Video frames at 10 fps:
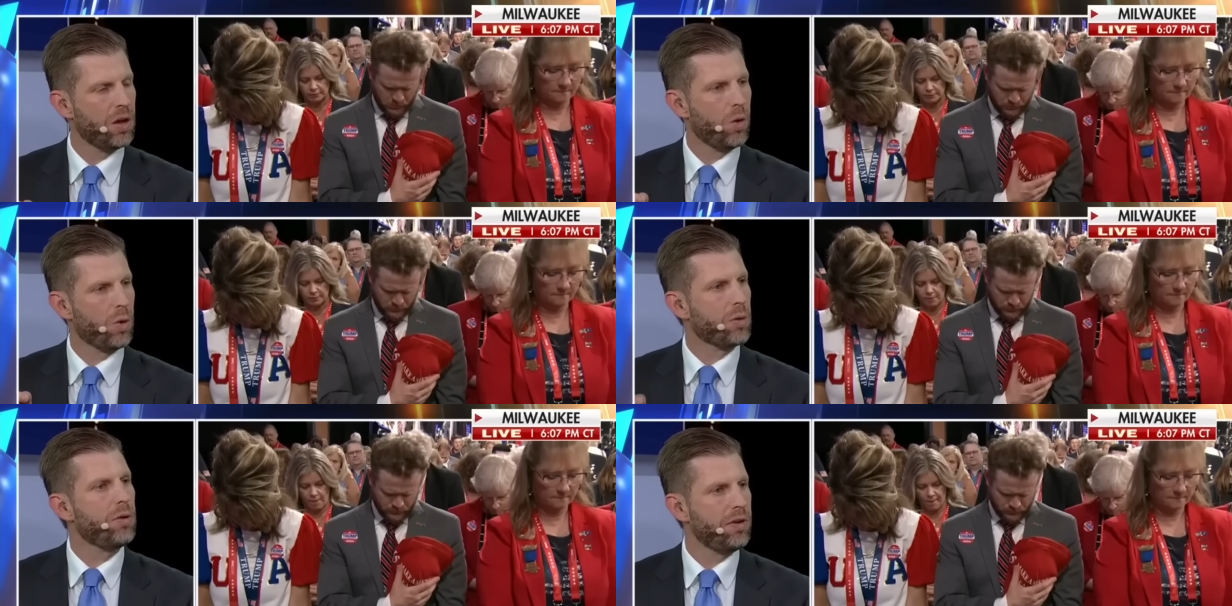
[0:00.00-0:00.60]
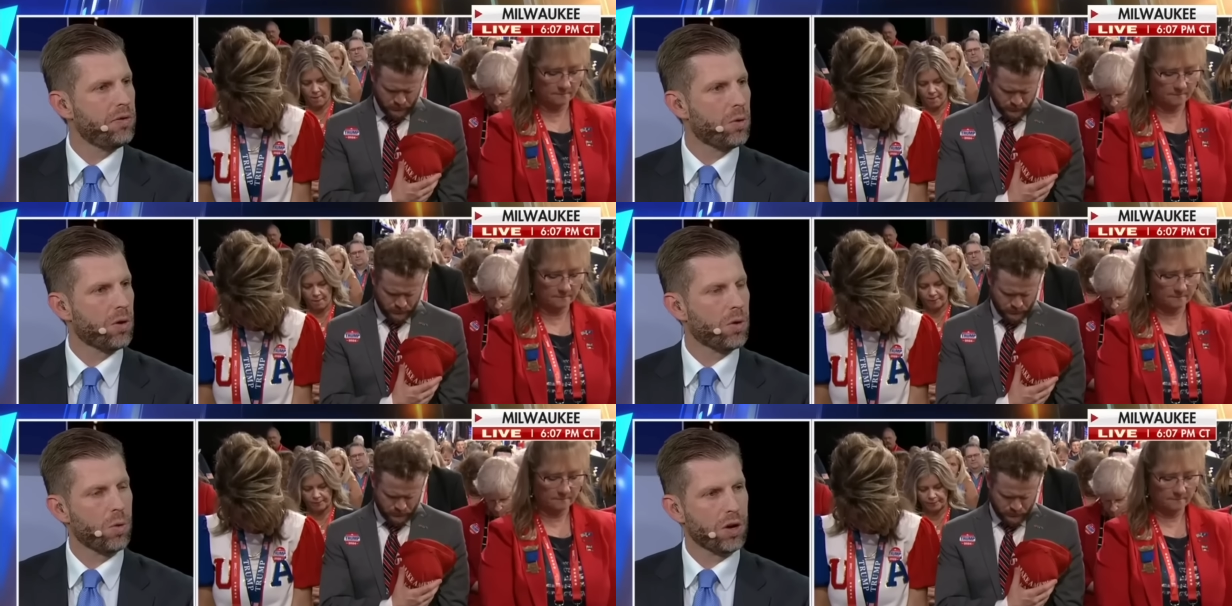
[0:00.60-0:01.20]
Speaker 1: We're moving
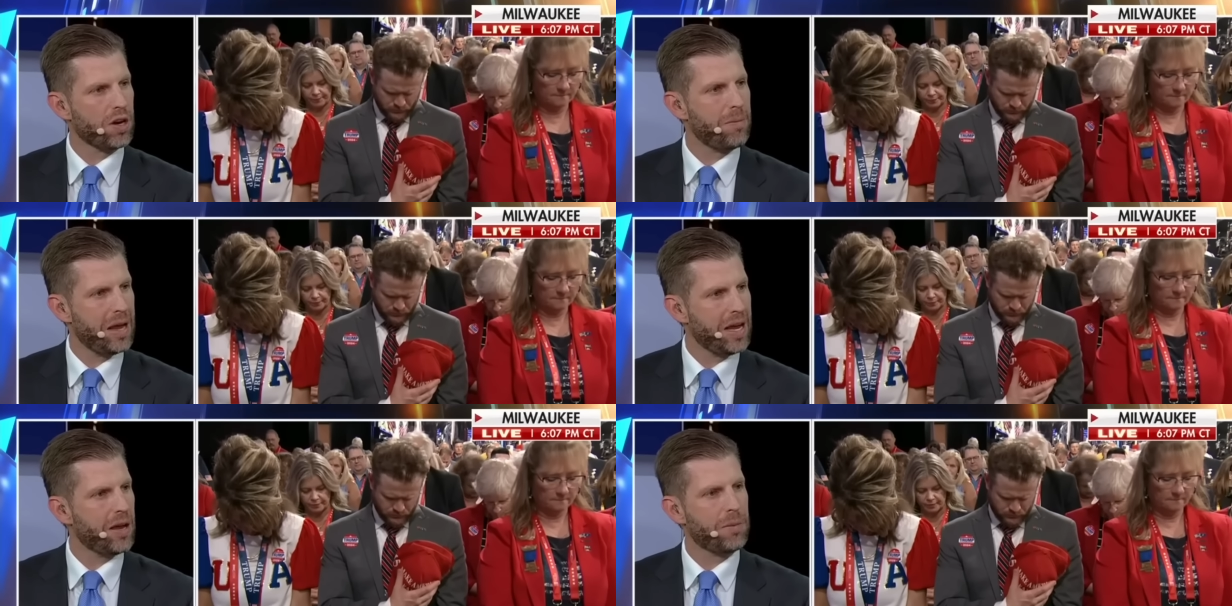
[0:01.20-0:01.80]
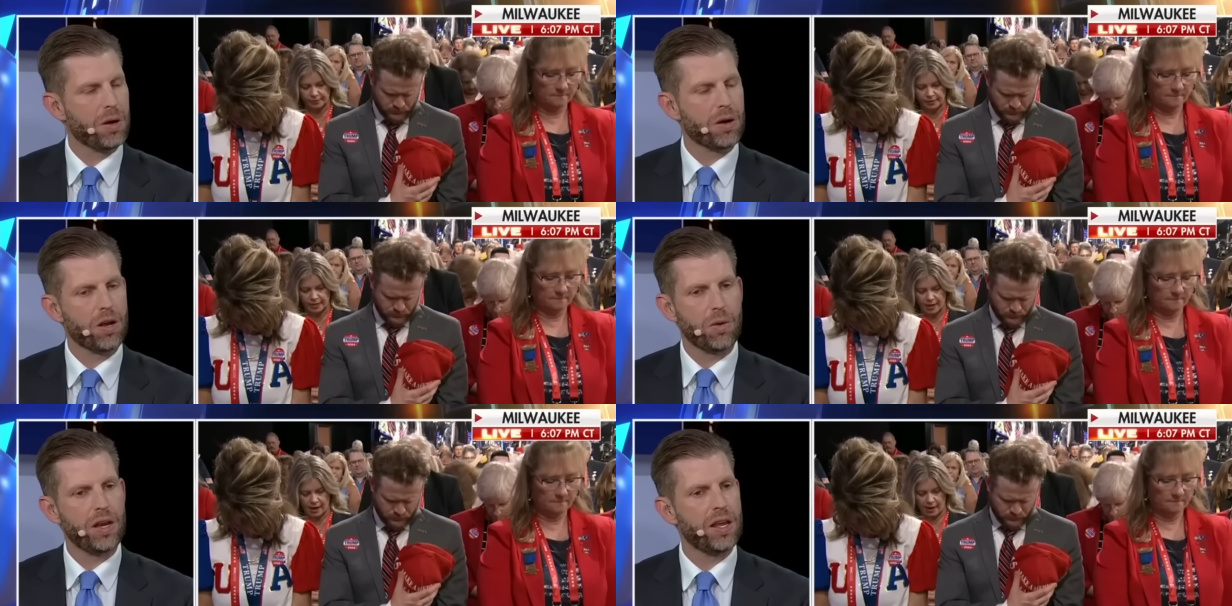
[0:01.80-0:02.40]
forward. We're going to make America
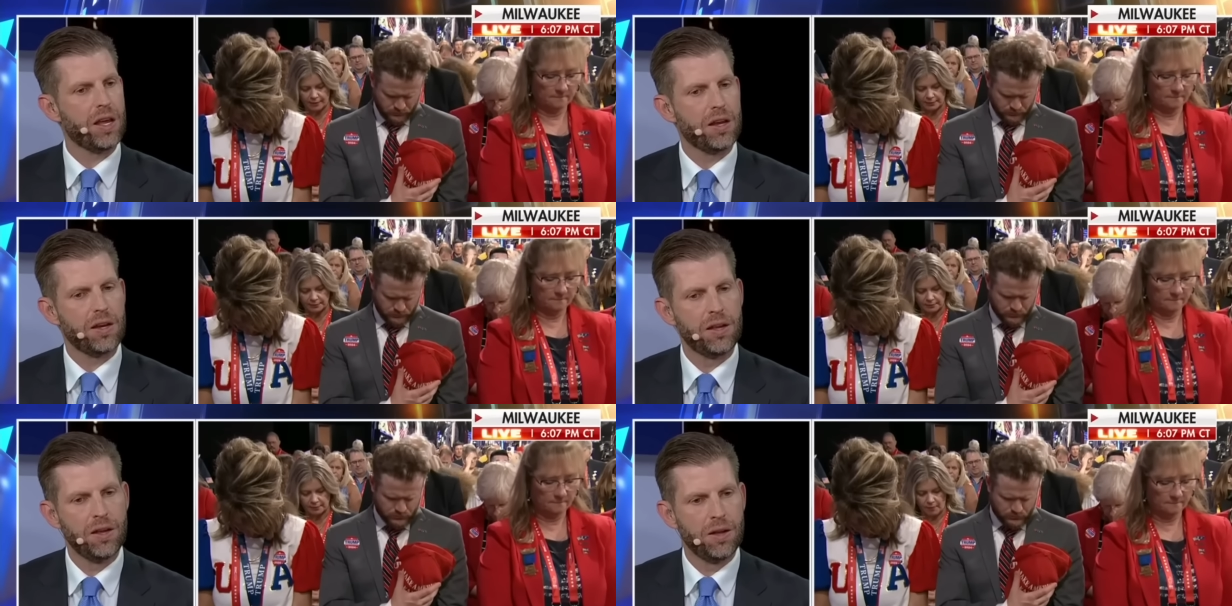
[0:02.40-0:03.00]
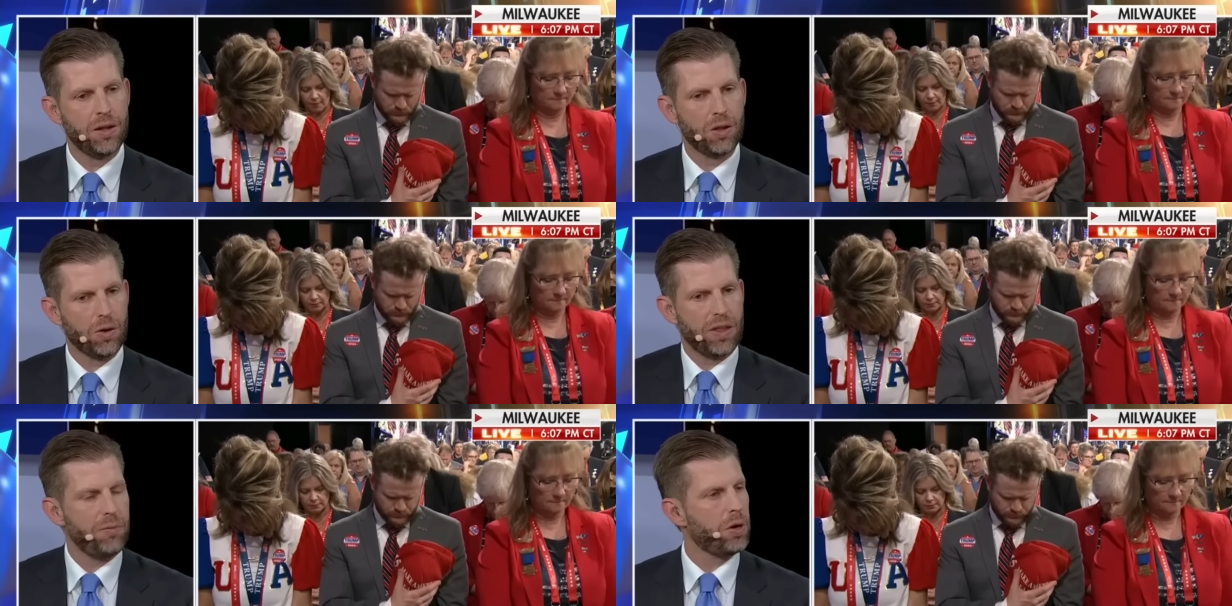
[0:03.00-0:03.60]
great again. And
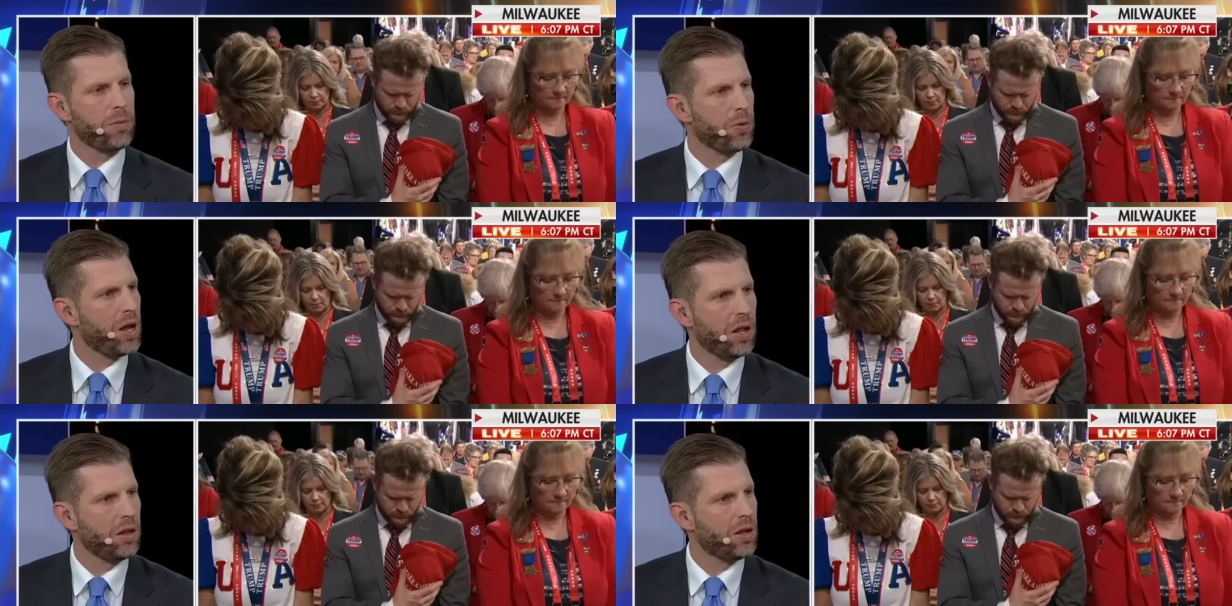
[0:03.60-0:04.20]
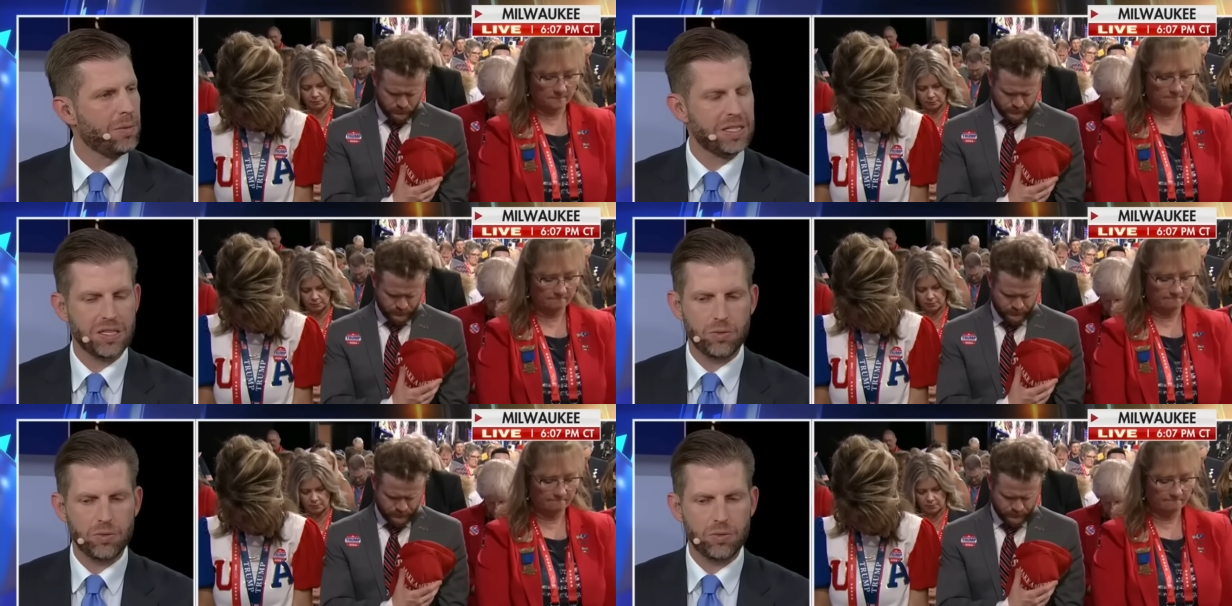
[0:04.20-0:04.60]
Laura, they put him through hell. I mean, since